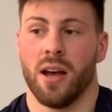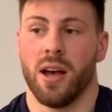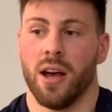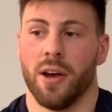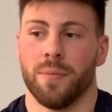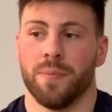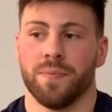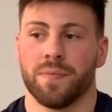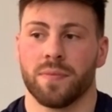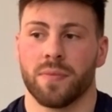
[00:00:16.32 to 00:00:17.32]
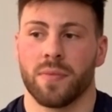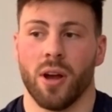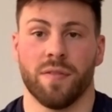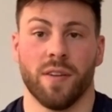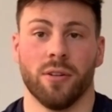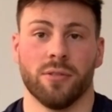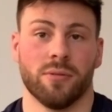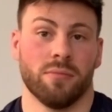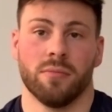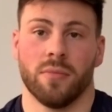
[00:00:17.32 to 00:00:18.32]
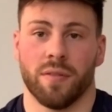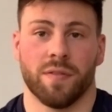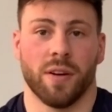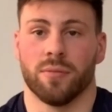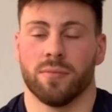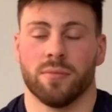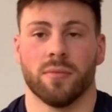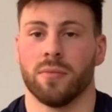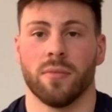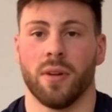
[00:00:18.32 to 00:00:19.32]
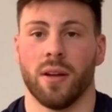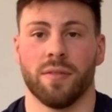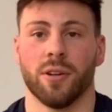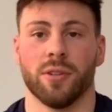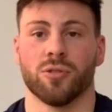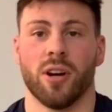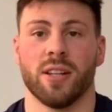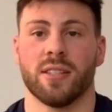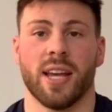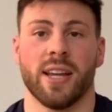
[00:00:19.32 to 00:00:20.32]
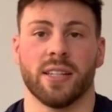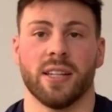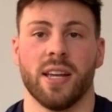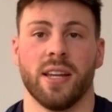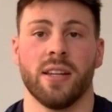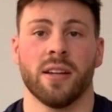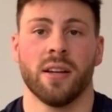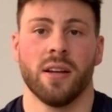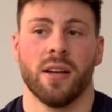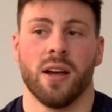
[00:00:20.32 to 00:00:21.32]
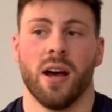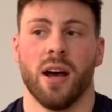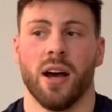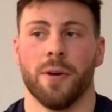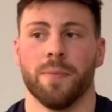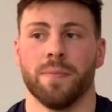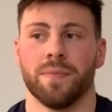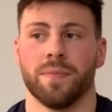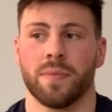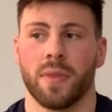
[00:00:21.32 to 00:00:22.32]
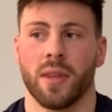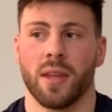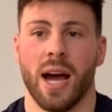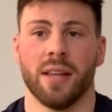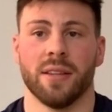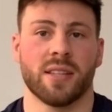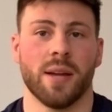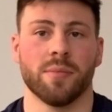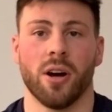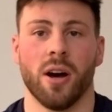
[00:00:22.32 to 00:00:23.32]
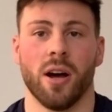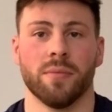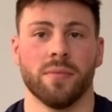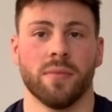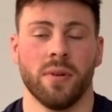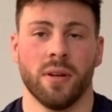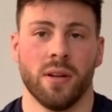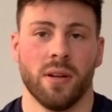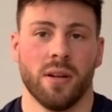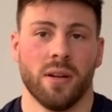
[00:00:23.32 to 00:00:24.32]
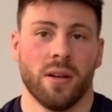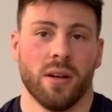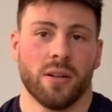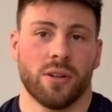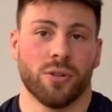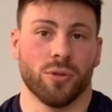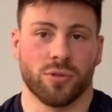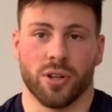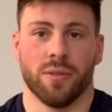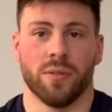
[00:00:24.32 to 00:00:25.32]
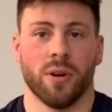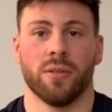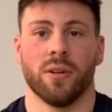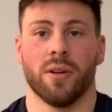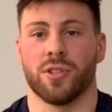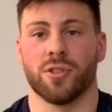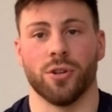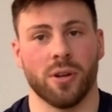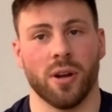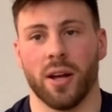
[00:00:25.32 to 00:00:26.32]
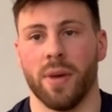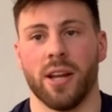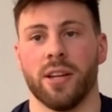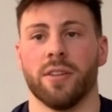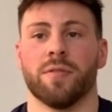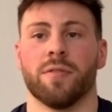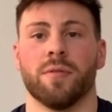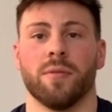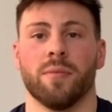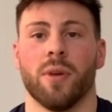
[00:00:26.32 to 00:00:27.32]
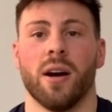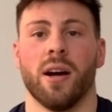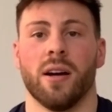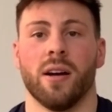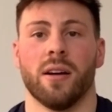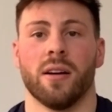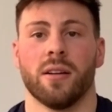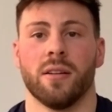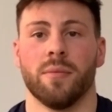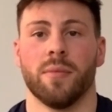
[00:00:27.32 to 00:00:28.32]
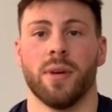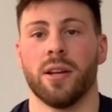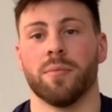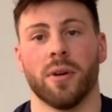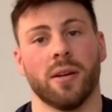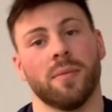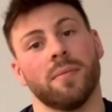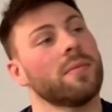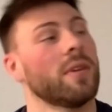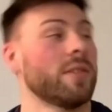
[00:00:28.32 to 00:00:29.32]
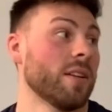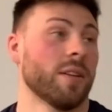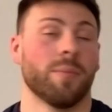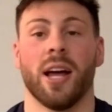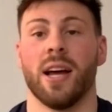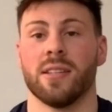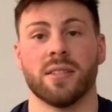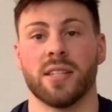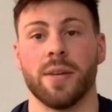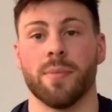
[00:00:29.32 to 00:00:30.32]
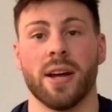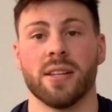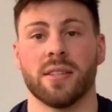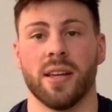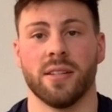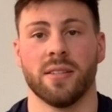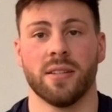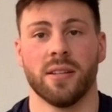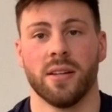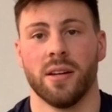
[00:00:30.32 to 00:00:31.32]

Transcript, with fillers: Um, I felt I felt I felt it was right to take a knee. Um, at the same time, could also have stood like many of my uh, many of my the other players and teammates did